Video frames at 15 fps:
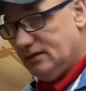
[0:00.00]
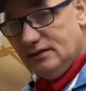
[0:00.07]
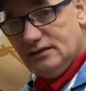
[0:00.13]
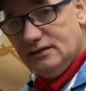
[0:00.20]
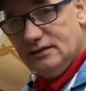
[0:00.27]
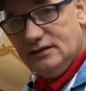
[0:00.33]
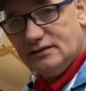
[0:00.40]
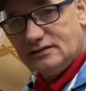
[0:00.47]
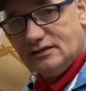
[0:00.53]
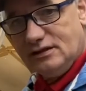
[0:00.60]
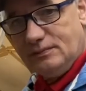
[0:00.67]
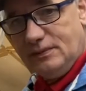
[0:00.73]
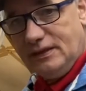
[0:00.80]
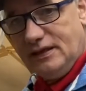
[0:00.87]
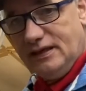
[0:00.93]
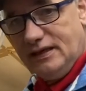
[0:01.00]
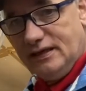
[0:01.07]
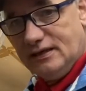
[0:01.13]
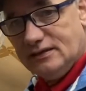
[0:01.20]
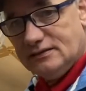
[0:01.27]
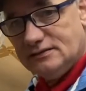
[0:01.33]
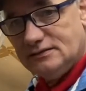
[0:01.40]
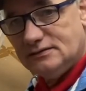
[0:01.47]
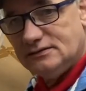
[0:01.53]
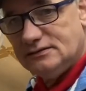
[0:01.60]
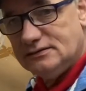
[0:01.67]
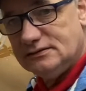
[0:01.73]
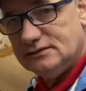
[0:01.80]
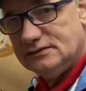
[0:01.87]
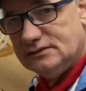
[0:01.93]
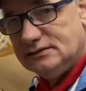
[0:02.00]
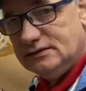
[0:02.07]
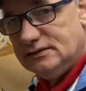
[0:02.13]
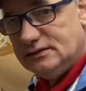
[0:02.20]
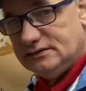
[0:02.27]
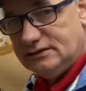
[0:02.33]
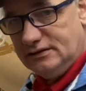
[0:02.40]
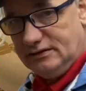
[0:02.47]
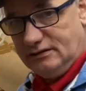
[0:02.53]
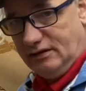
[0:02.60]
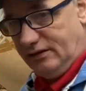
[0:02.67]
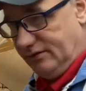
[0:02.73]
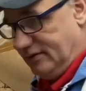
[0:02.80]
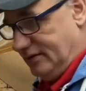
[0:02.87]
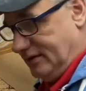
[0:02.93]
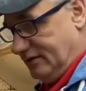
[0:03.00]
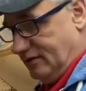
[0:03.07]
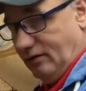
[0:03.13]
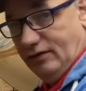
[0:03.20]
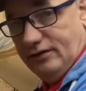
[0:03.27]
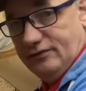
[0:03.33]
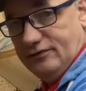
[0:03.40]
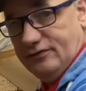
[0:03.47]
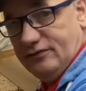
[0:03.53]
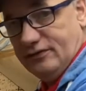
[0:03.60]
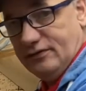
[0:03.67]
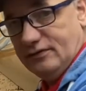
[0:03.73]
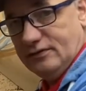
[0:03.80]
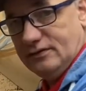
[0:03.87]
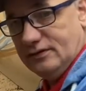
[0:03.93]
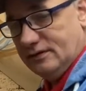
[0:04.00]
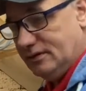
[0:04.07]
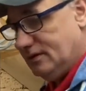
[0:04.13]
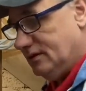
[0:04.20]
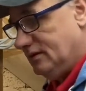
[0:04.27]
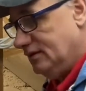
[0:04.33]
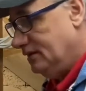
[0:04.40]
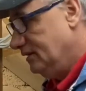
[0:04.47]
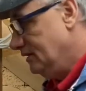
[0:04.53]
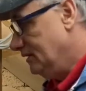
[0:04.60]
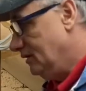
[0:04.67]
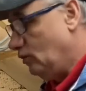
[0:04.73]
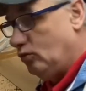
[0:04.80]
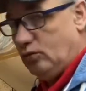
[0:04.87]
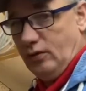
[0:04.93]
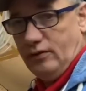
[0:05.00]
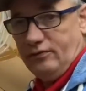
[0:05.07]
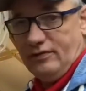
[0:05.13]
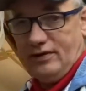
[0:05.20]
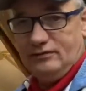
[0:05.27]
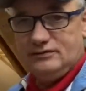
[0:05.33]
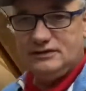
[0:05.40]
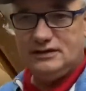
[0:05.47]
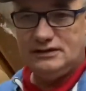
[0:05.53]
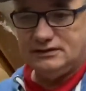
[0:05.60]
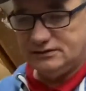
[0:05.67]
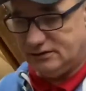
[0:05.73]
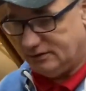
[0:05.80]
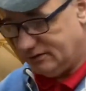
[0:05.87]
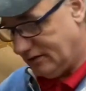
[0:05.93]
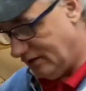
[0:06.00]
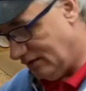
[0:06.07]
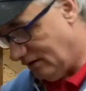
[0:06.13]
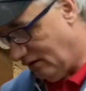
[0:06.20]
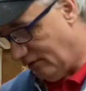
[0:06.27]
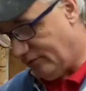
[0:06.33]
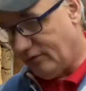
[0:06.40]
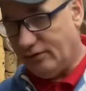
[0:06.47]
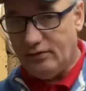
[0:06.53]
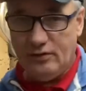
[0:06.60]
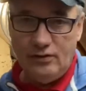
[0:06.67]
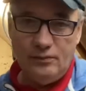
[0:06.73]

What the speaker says: it's going to be here, so it's like this height all the way around. So like the